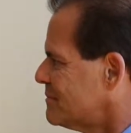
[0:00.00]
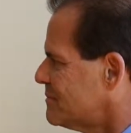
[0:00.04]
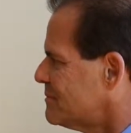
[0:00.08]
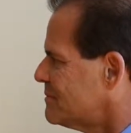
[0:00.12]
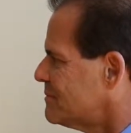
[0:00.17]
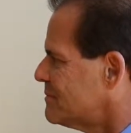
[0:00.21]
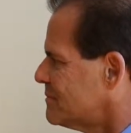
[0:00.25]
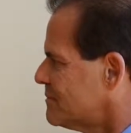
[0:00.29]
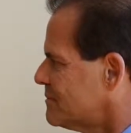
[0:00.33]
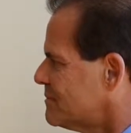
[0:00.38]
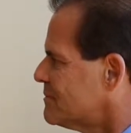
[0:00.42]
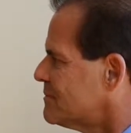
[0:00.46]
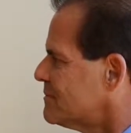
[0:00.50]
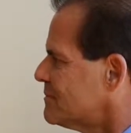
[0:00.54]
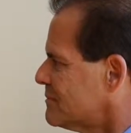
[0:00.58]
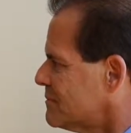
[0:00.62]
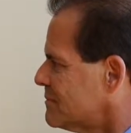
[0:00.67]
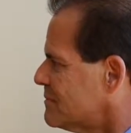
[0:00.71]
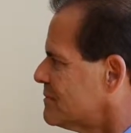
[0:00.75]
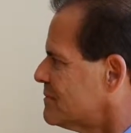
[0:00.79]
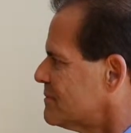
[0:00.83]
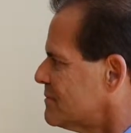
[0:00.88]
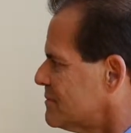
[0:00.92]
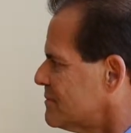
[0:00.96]

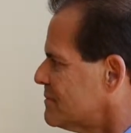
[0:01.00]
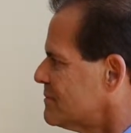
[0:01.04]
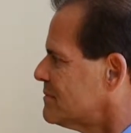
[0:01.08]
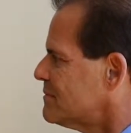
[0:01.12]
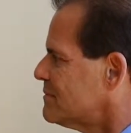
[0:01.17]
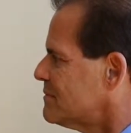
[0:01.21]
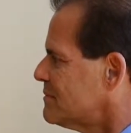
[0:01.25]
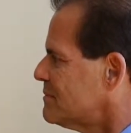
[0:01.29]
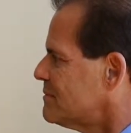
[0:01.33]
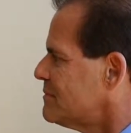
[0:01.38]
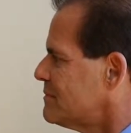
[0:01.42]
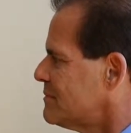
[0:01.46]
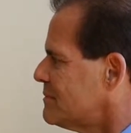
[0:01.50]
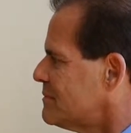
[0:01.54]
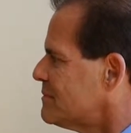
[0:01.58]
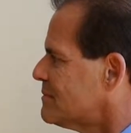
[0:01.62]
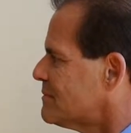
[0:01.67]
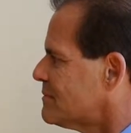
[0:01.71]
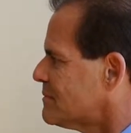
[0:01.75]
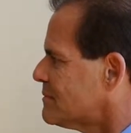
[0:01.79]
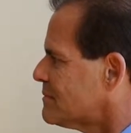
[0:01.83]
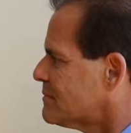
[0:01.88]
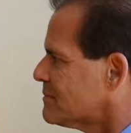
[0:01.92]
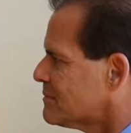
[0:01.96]

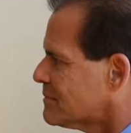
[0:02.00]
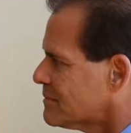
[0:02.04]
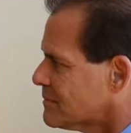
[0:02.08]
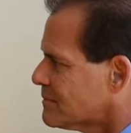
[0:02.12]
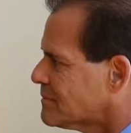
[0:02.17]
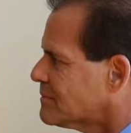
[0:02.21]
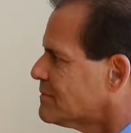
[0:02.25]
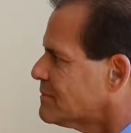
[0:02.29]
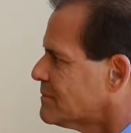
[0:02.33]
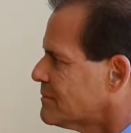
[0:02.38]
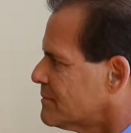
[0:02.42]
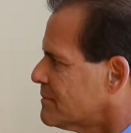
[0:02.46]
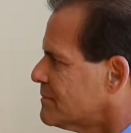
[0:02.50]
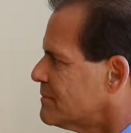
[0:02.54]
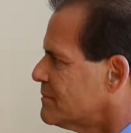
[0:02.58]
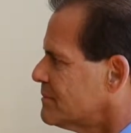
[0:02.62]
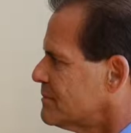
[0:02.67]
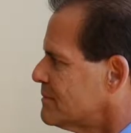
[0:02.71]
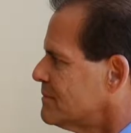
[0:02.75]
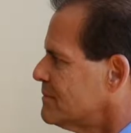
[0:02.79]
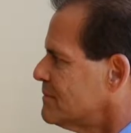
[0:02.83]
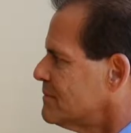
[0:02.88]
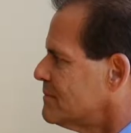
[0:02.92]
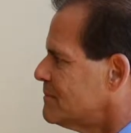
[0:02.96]

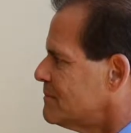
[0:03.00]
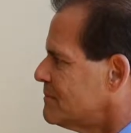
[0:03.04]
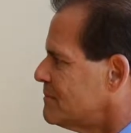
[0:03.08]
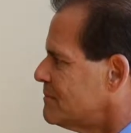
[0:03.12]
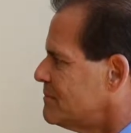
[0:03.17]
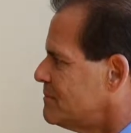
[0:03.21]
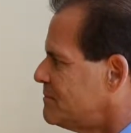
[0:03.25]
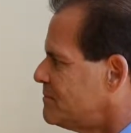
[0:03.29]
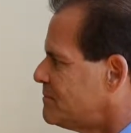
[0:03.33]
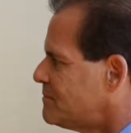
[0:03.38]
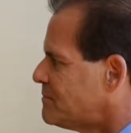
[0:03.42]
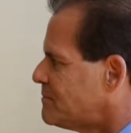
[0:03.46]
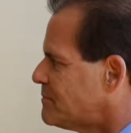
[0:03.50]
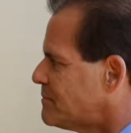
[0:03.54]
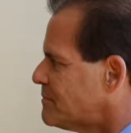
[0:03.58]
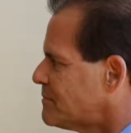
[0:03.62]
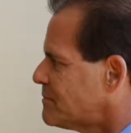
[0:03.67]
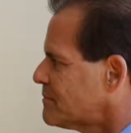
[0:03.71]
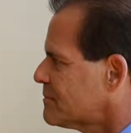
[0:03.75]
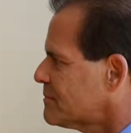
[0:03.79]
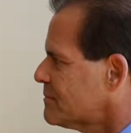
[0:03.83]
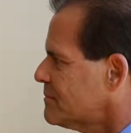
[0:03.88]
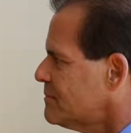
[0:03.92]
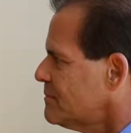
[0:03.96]

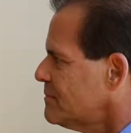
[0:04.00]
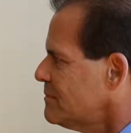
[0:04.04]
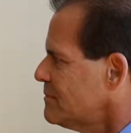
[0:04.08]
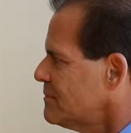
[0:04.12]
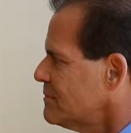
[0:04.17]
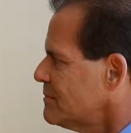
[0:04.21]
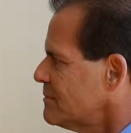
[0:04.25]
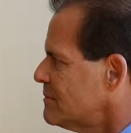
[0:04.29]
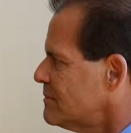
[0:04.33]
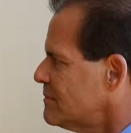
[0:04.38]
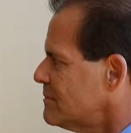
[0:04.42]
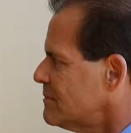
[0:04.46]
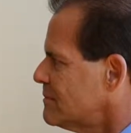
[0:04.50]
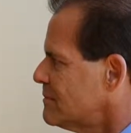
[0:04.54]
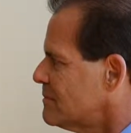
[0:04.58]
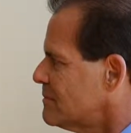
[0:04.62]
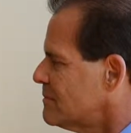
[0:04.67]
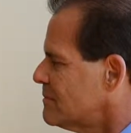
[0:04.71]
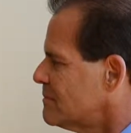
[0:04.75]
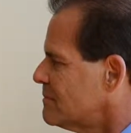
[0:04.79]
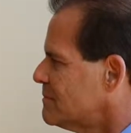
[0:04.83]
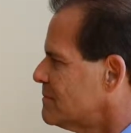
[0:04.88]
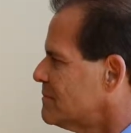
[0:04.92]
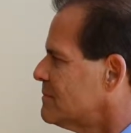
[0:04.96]

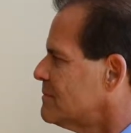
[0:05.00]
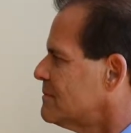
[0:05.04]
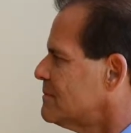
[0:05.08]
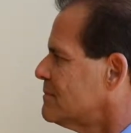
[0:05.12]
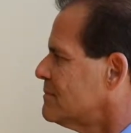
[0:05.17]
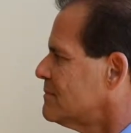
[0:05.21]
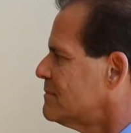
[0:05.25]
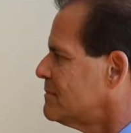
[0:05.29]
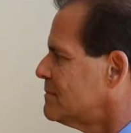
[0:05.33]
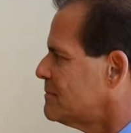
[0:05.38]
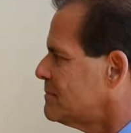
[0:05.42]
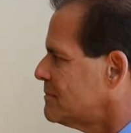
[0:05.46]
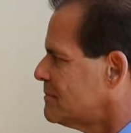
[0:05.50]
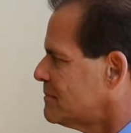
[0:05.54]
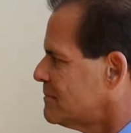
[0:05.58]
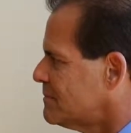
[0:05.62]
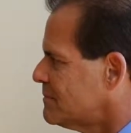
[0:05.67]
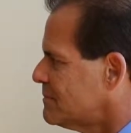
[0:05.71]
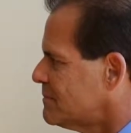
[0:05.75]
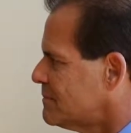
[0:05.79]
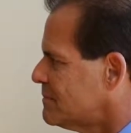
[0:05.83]
No words are spoken by the person on screen.